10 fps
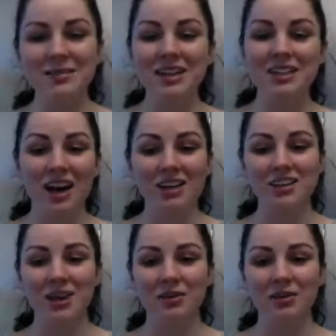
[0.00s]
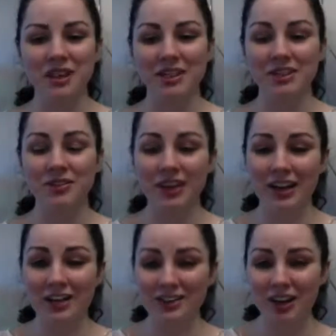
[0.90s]
a mil, Tash. That was actually
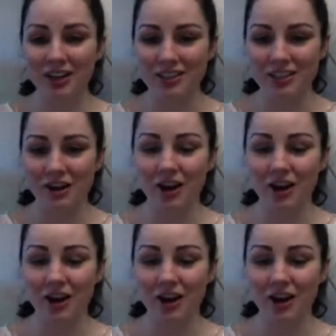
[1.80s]
really interesting.